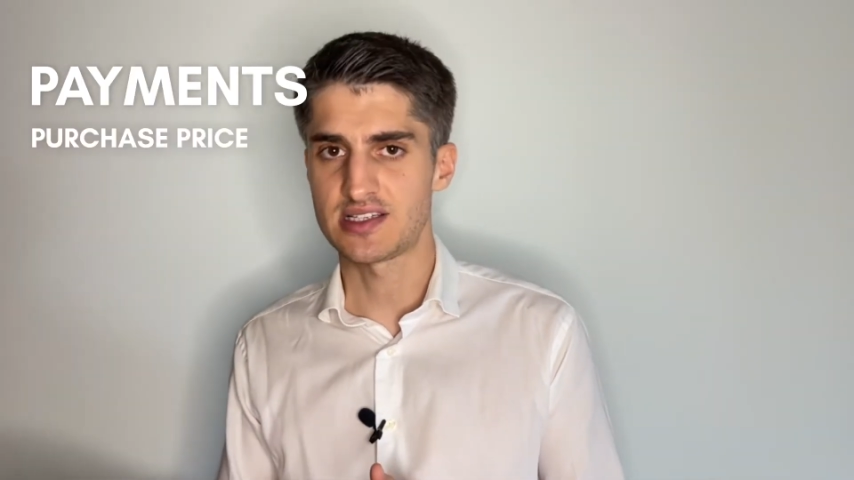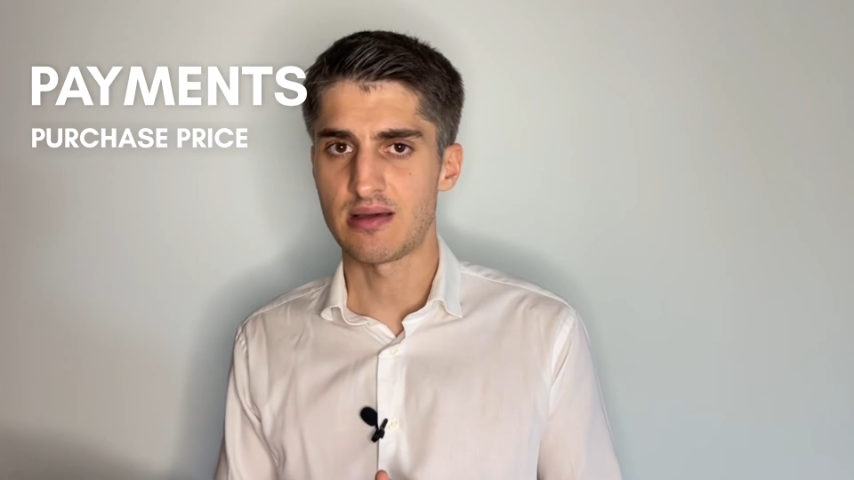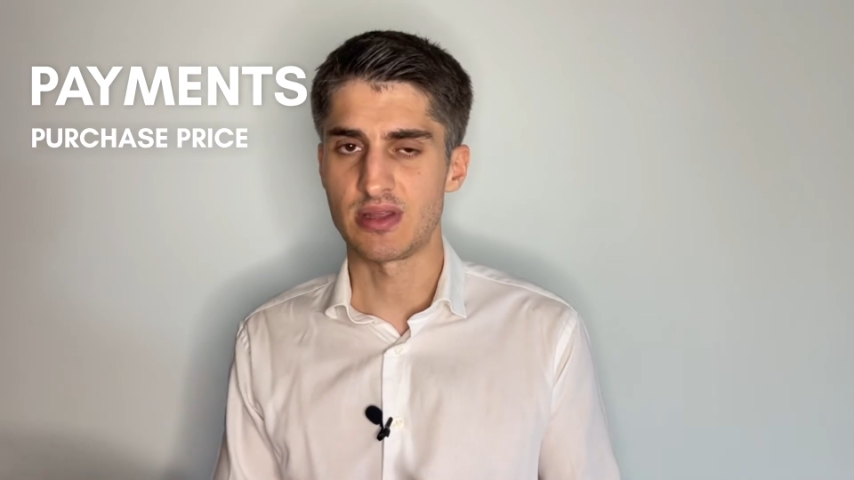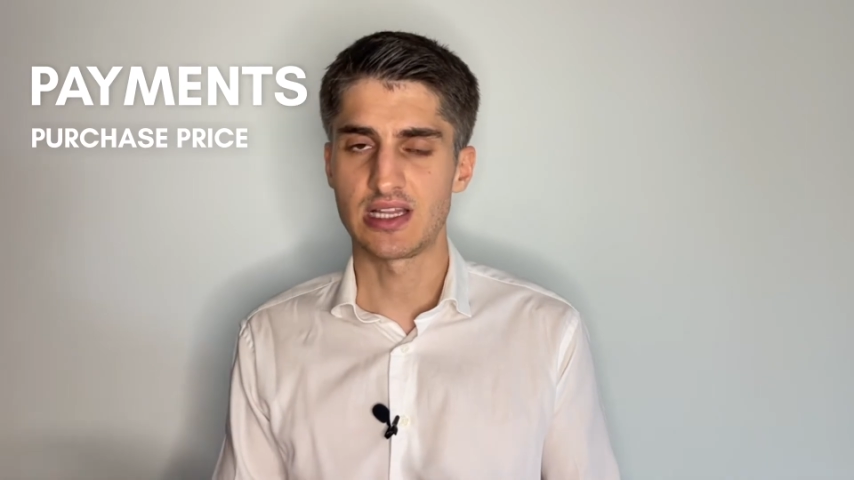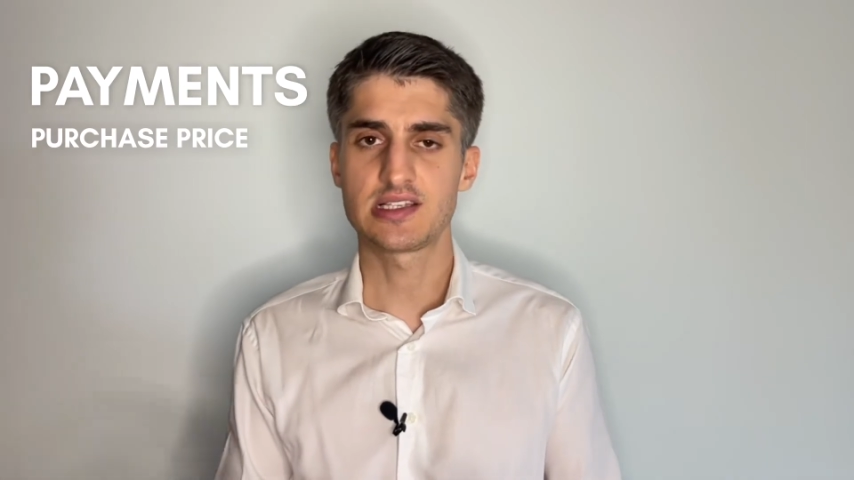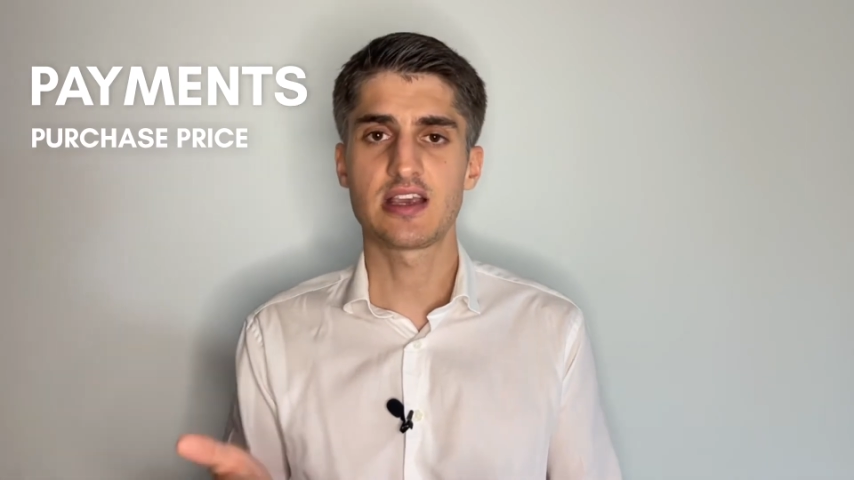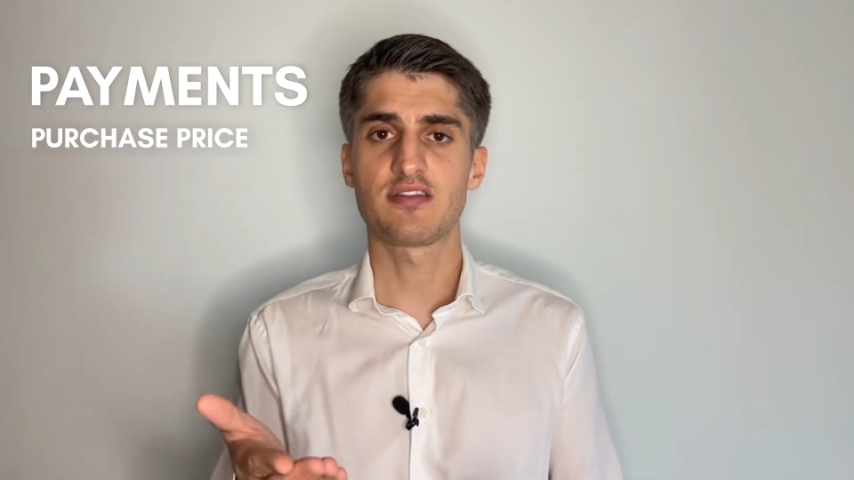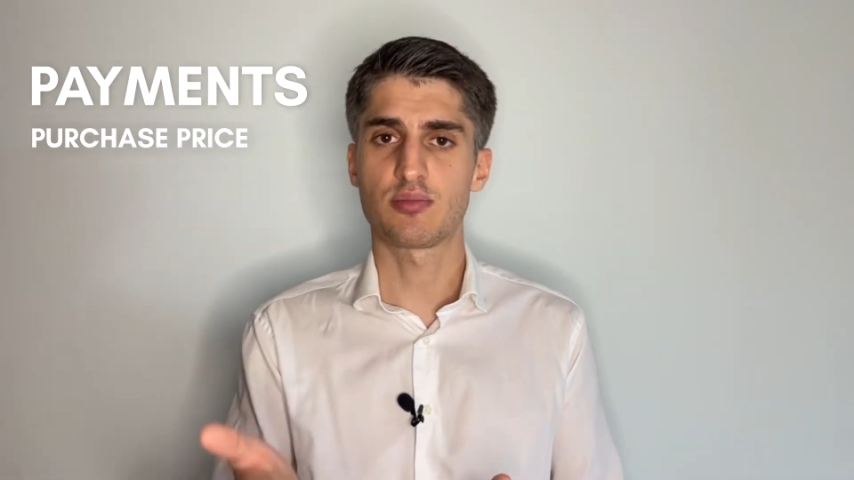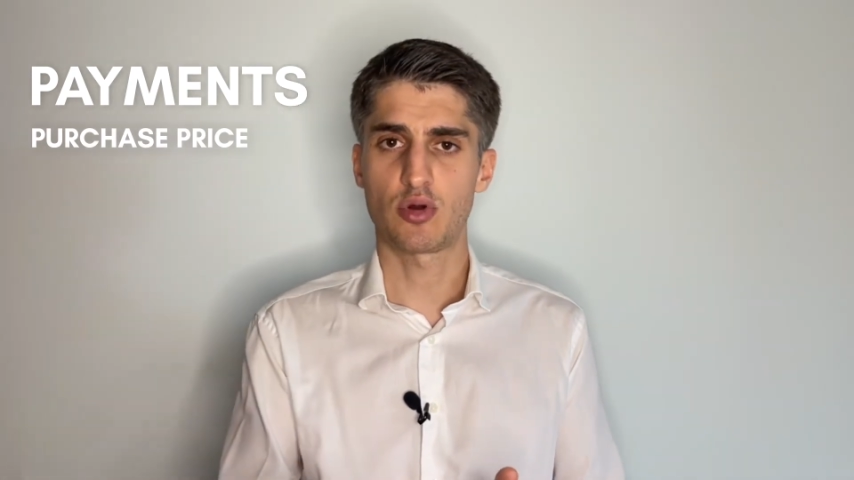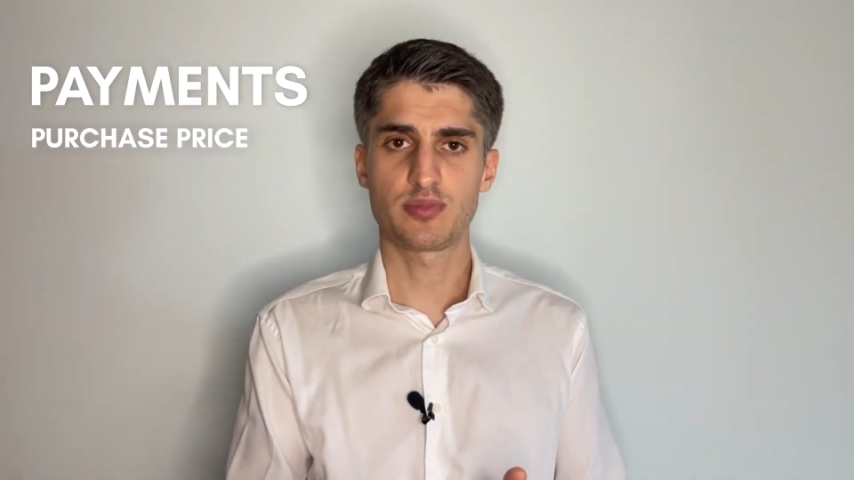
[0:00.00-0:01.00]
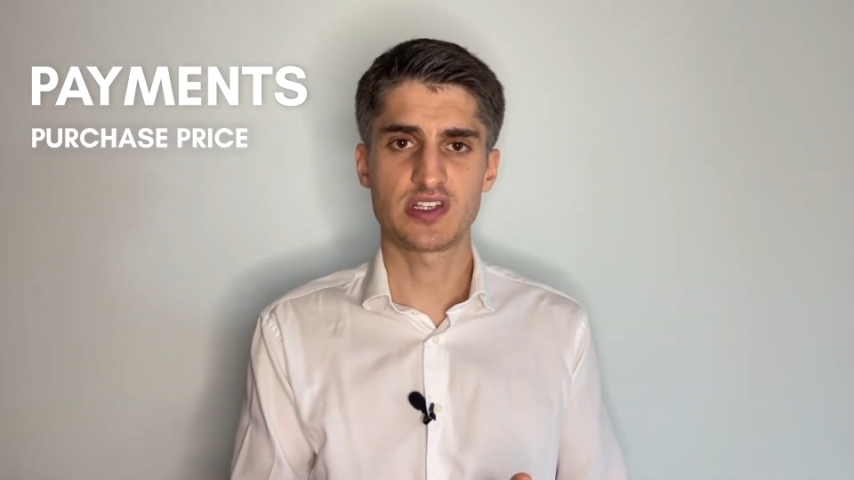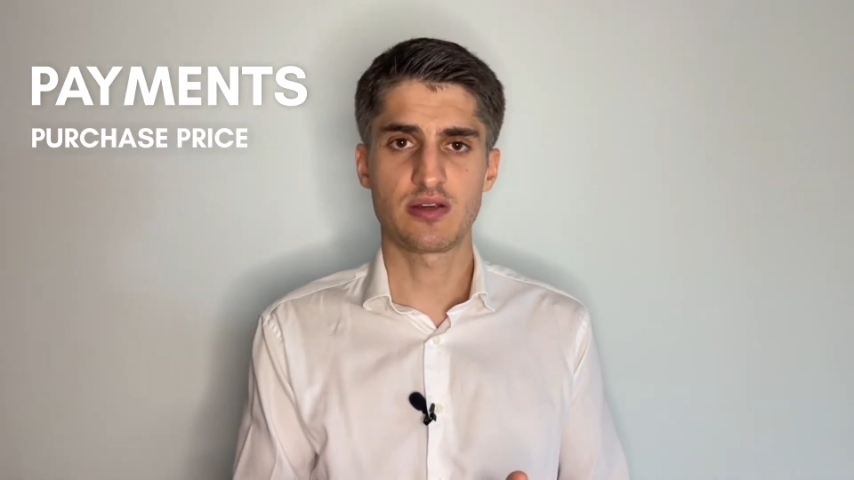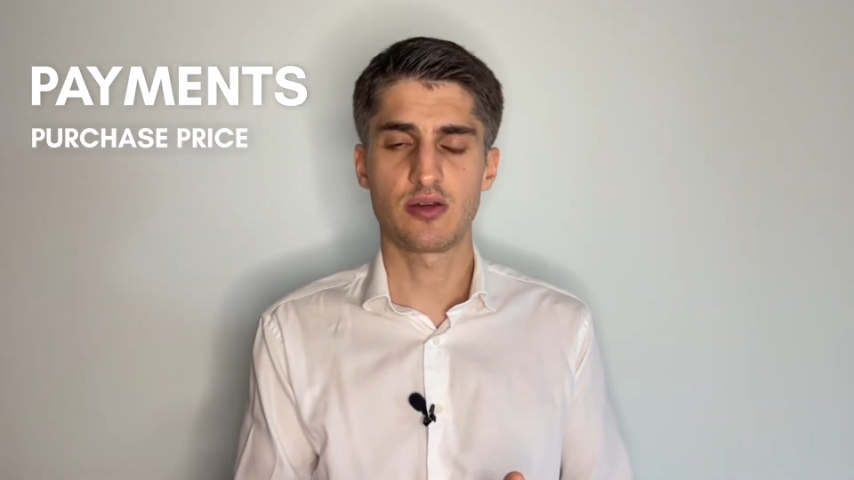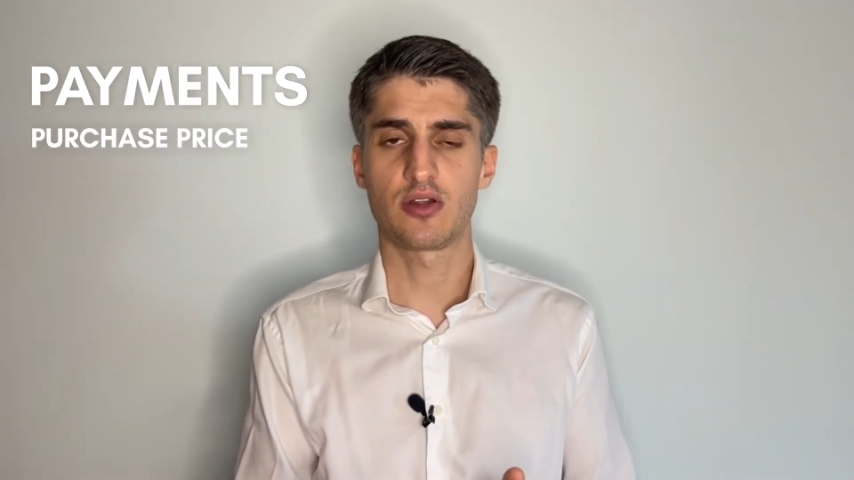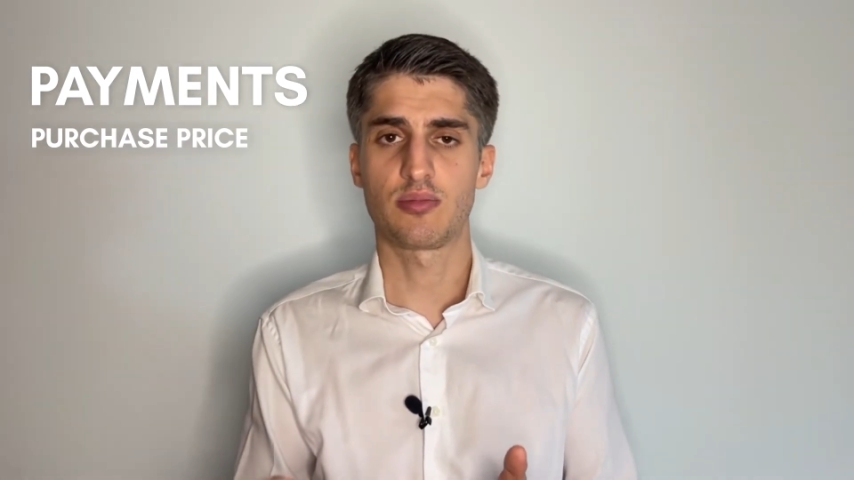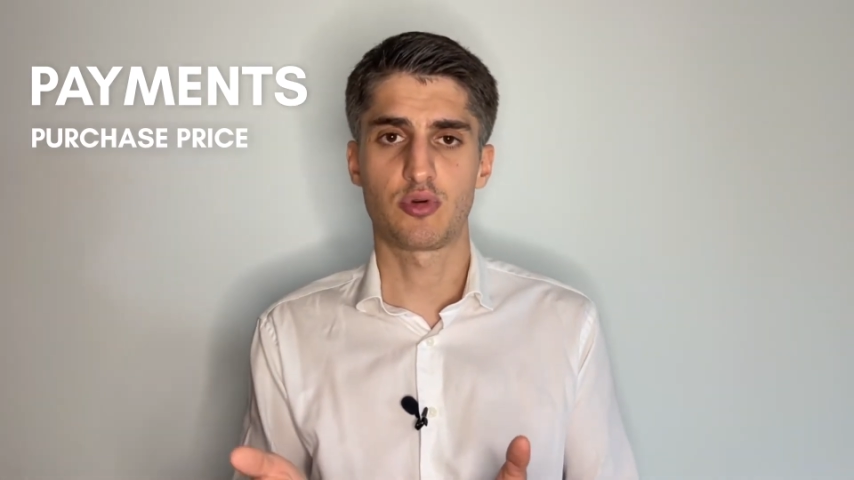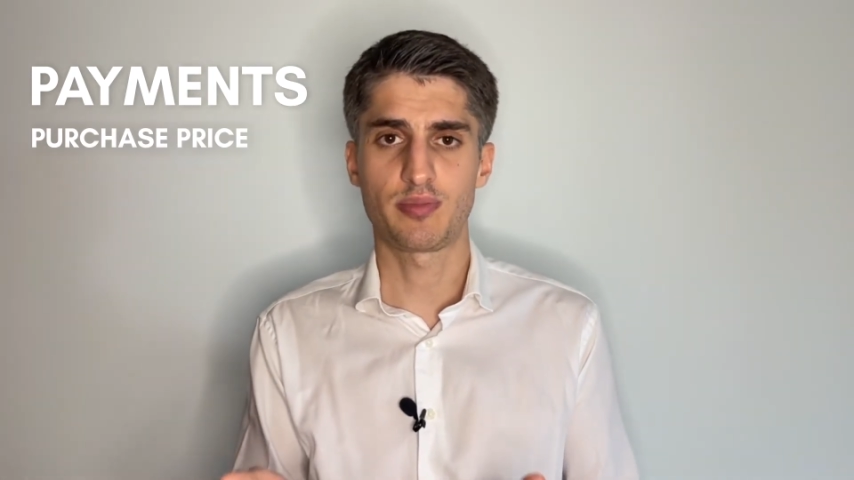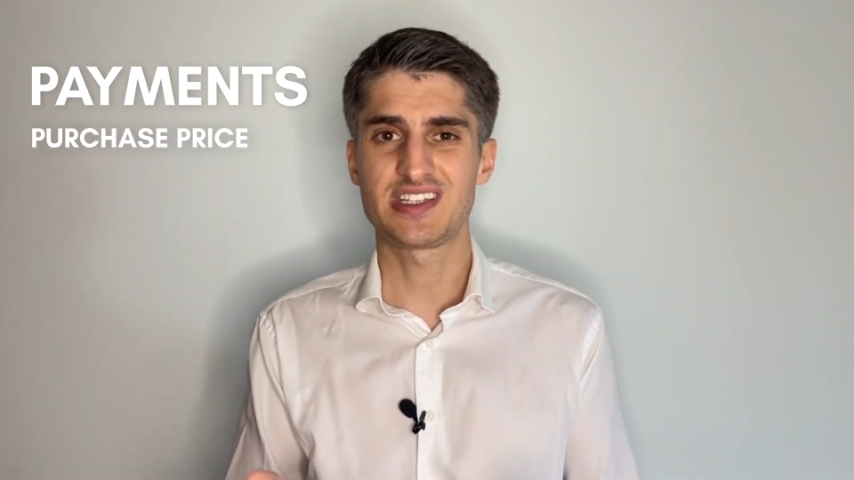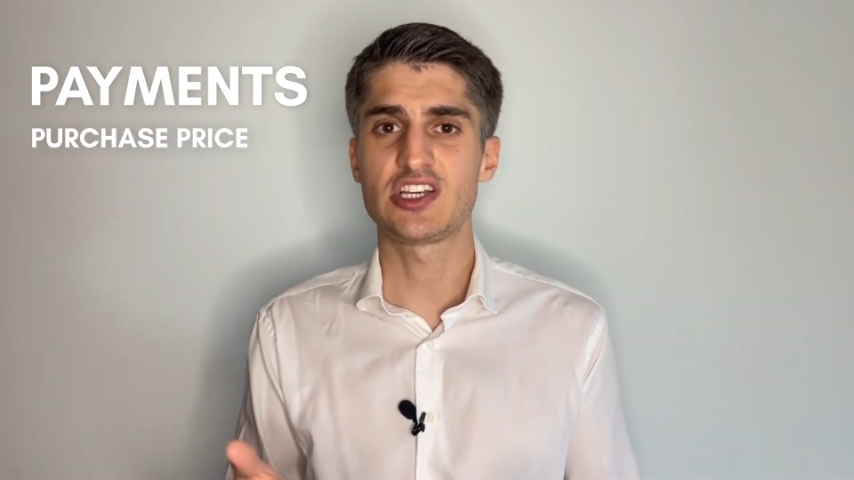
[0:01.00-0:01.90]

I mean, let's say the property